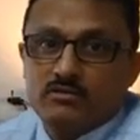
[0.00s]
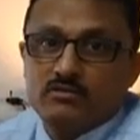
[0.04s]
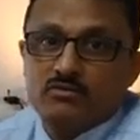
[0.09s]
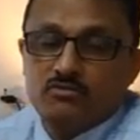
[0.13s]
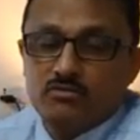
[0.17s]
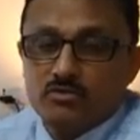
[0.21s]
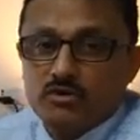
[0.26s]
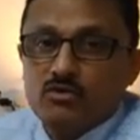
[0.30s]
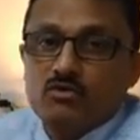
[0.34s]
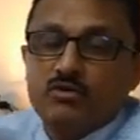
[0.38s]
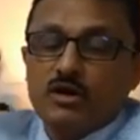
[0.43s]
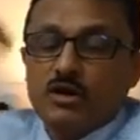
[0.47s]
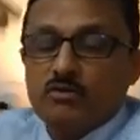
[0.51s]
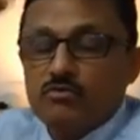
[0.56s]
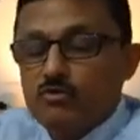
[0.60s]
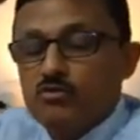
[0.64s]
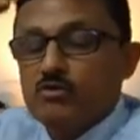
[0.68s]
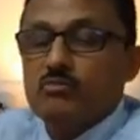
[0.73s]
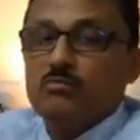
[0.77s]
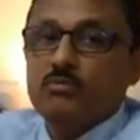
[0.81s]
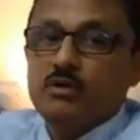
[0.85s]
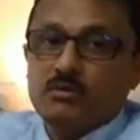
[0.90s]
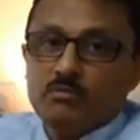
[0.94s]
we don't have to
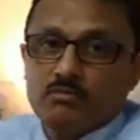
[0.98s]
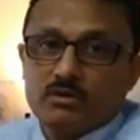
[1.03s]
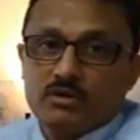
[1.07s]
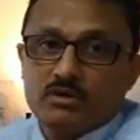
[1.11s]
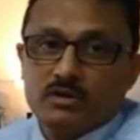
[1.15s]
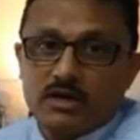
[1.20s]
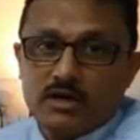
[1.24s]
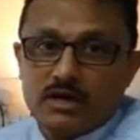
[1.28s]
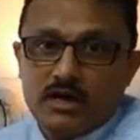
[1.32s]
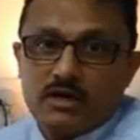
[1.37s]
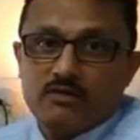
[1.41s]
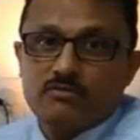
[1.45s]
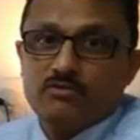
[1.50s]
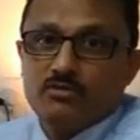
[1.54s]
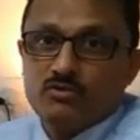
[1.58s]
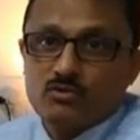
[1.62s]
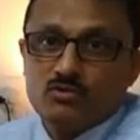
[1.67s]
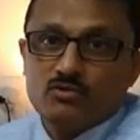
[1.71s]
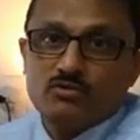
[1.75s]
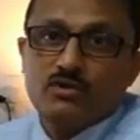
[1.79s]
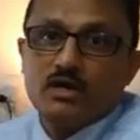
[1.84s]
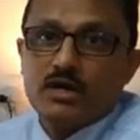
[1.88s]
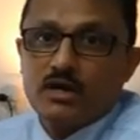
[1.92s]
remember that I have to
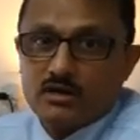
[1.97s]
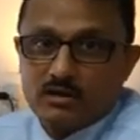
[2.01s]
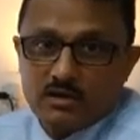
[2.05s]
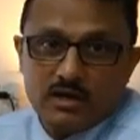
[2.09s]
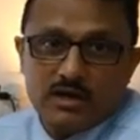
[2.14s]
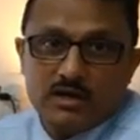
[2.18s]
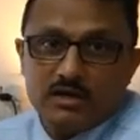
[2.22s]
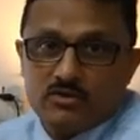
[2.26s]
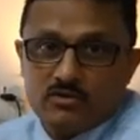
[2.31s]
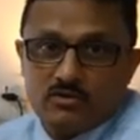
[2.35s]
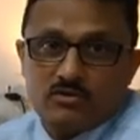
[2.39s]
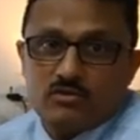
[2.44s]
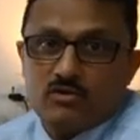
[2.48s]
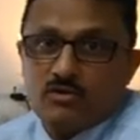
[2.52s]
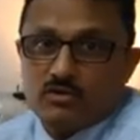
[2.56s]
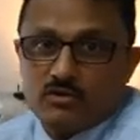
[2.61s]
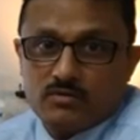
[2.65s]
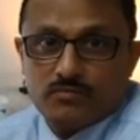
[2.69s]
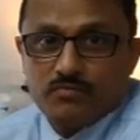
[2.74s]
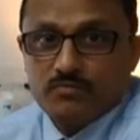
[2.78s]
do that later on.